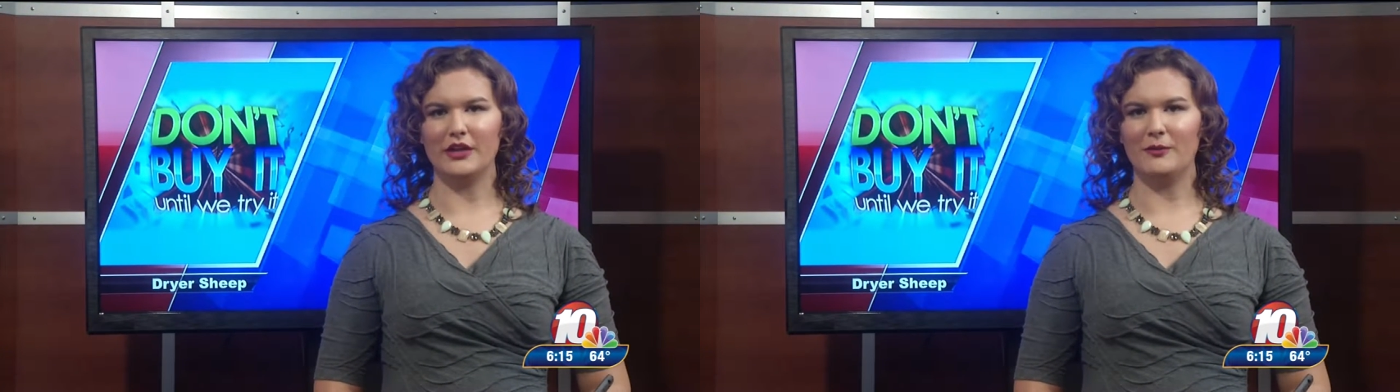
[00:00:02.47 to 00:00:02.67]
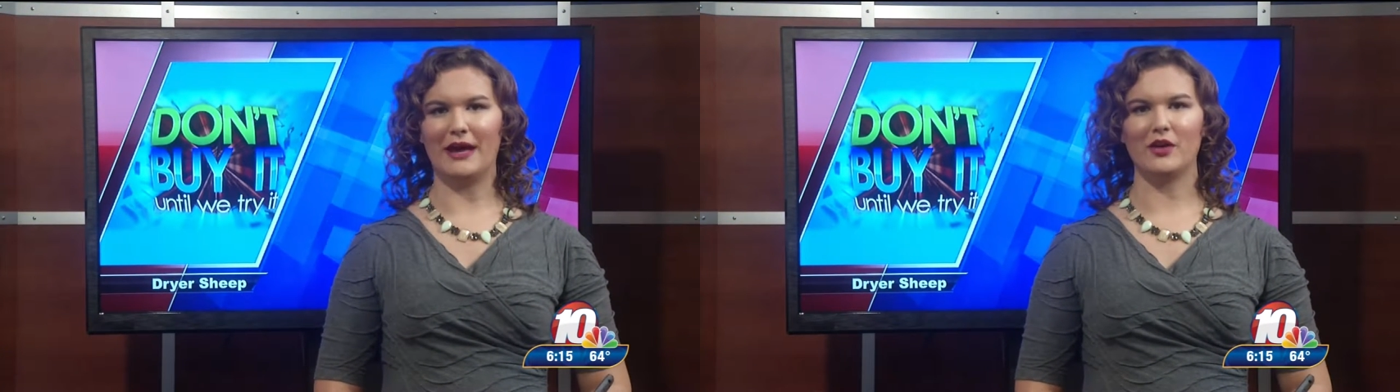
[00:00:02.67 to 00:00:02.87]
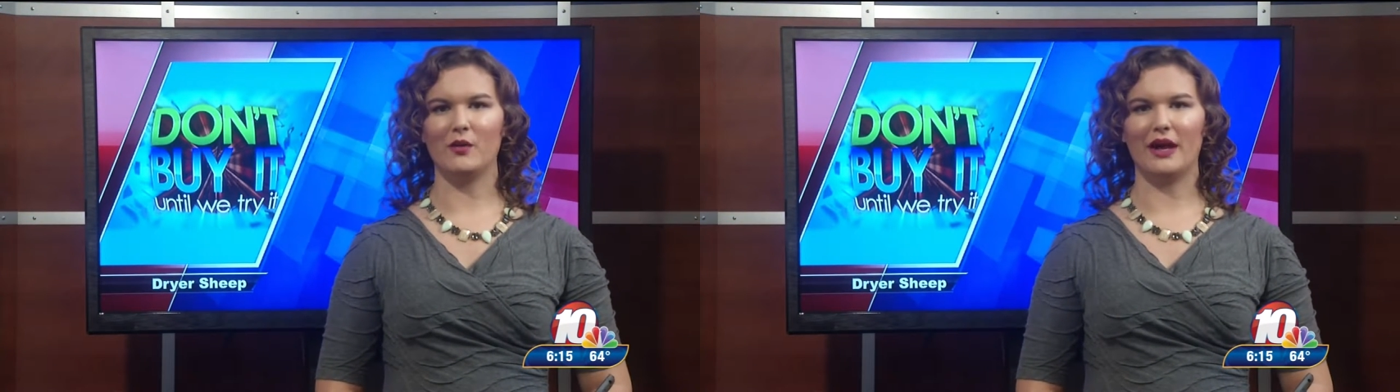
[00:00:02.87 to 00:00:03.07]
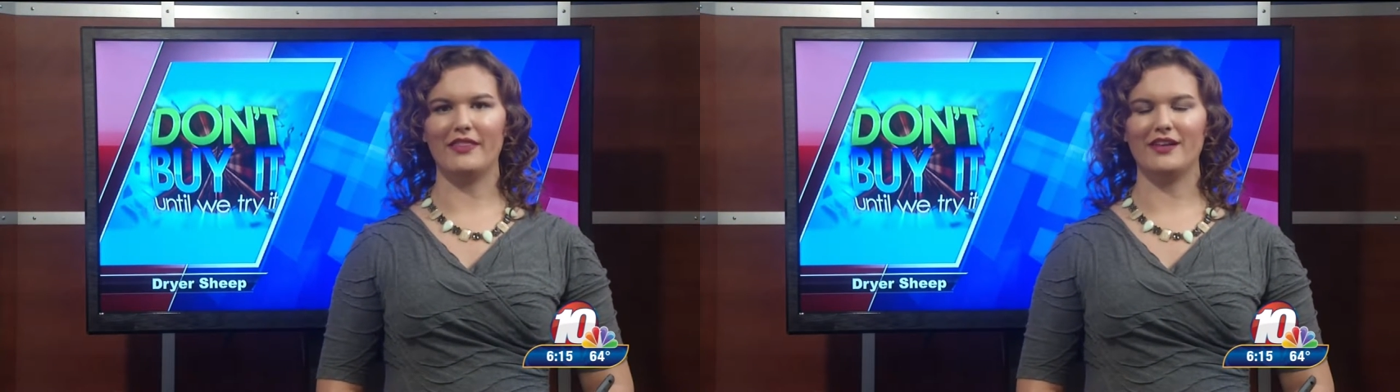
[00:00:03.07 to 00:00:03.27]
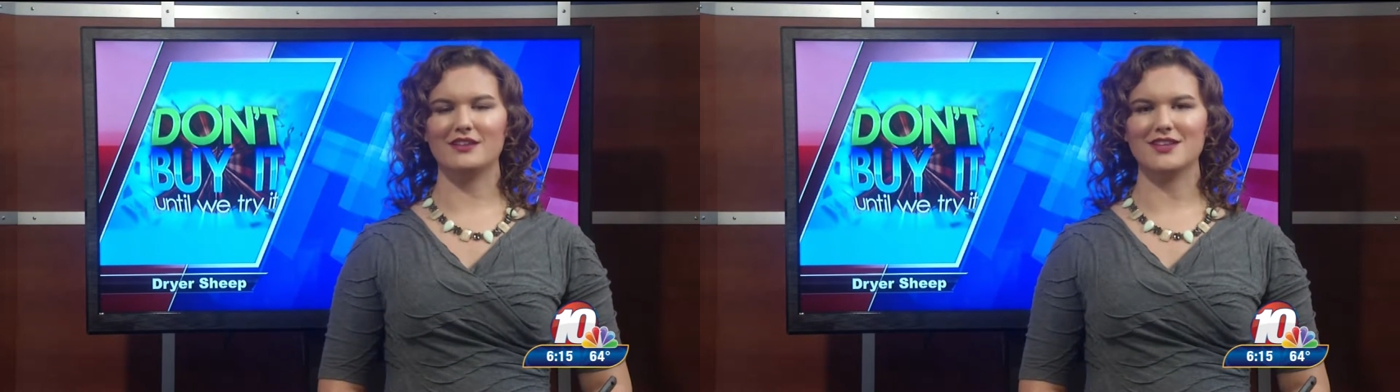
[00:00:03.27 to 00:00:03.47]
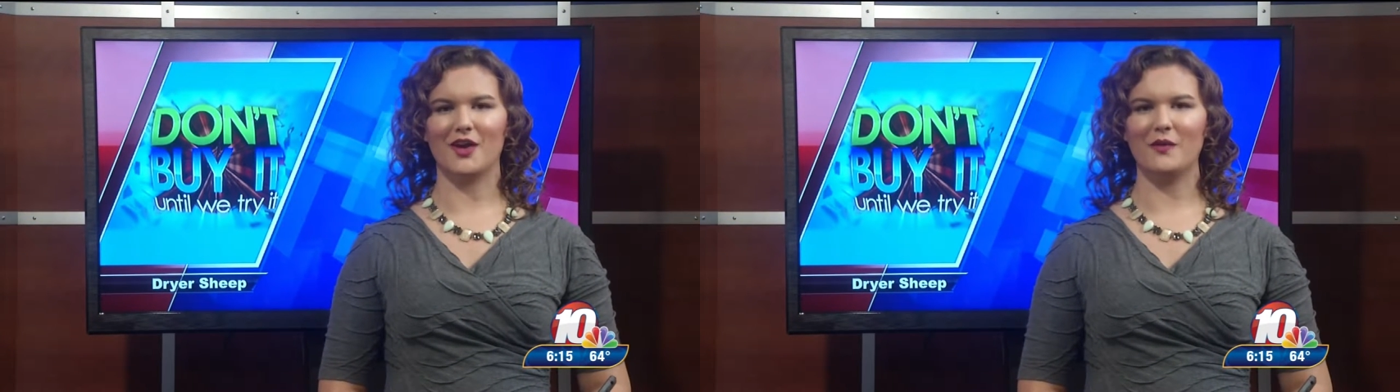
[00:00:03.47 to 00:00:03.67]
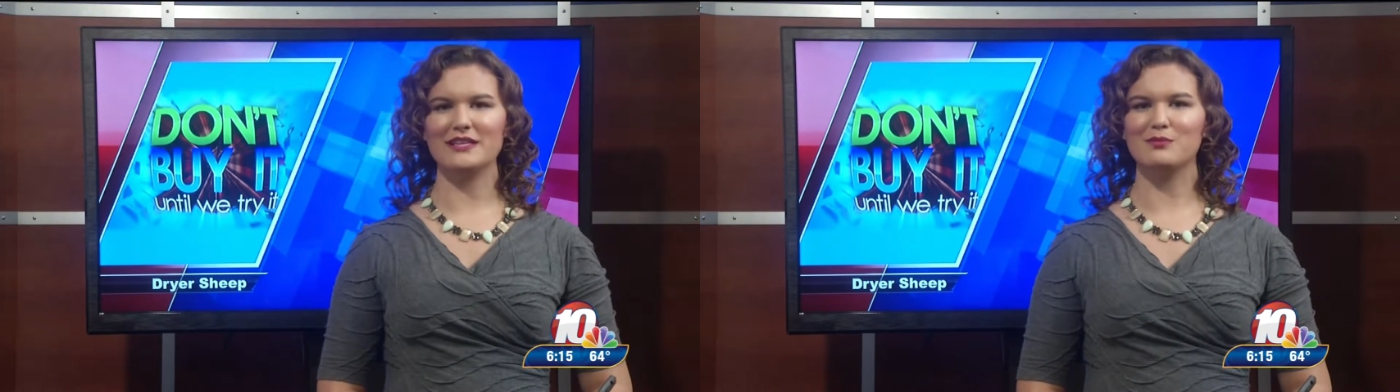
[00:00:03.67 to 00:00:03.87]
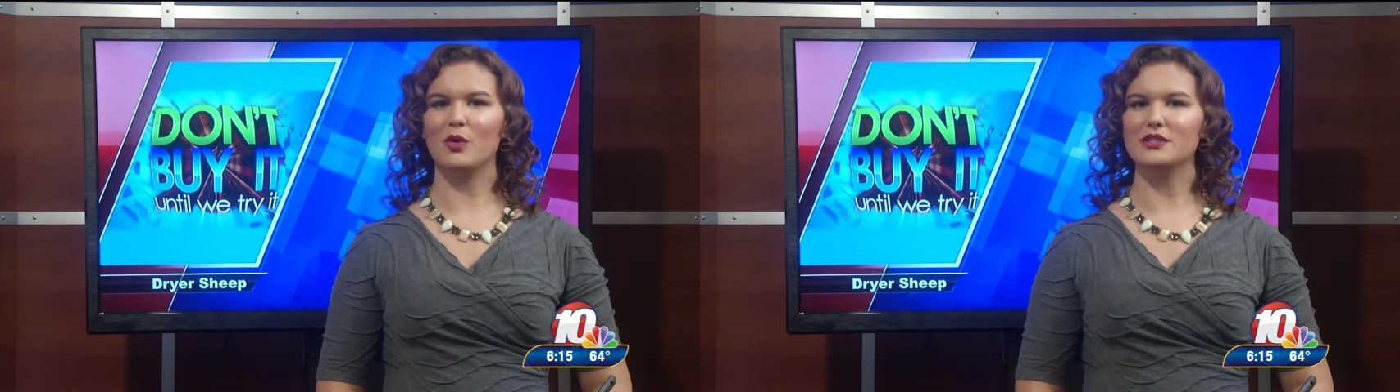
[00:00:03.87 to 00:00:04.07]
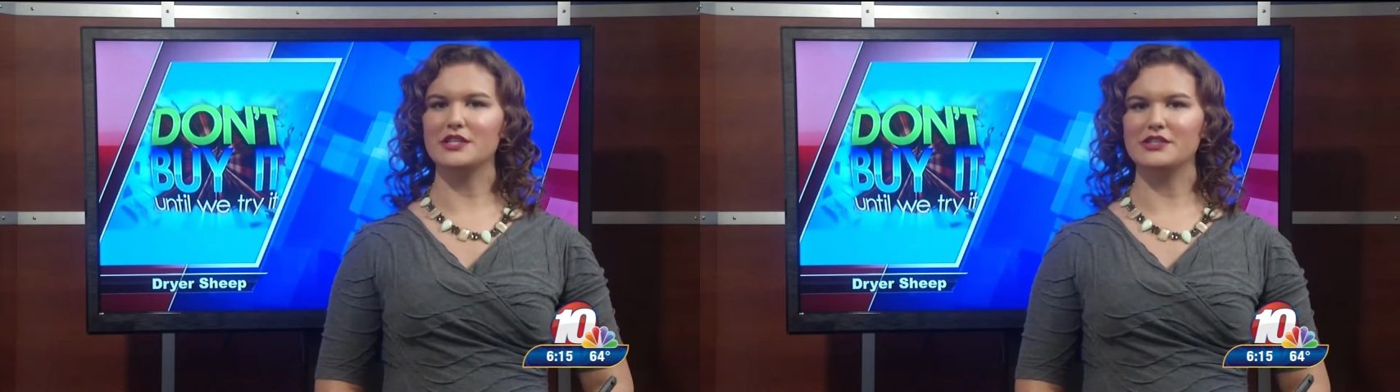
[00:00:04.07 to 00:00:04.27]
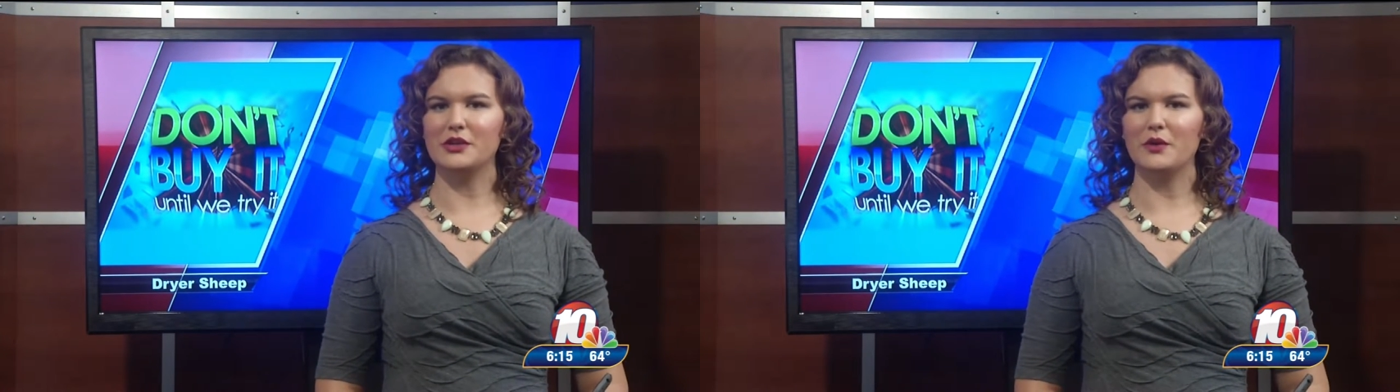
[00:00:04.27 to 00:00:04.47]
No matter what, there's always more
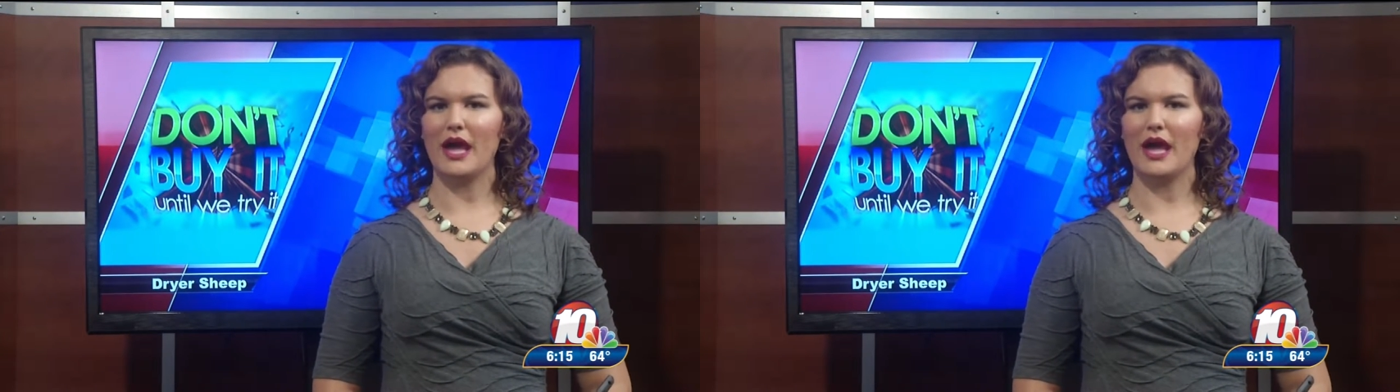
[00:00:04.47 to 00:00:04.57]
to do,